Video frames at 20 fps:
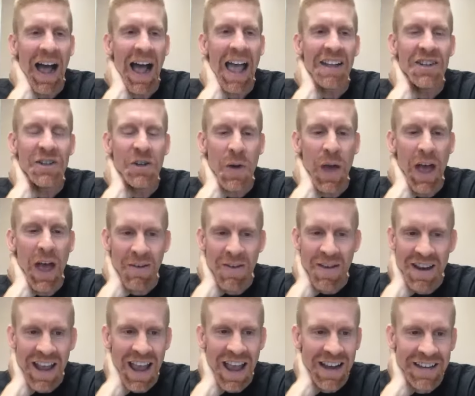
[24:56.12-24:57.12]
do you have
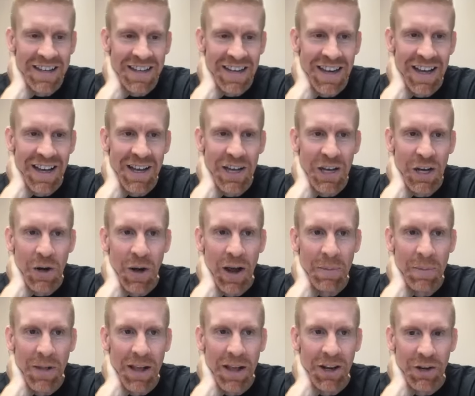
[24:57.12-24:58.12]
any idea?
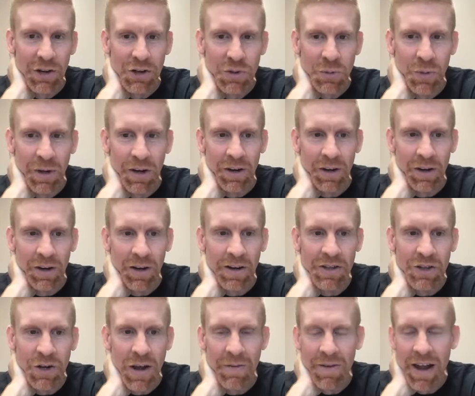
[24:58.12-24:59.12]
I'm like your Twitter.
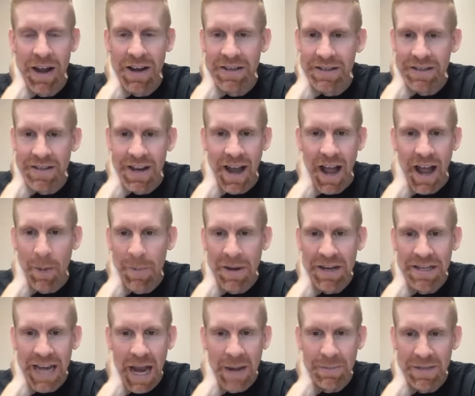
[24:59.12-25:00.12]
Do you have any idea how many times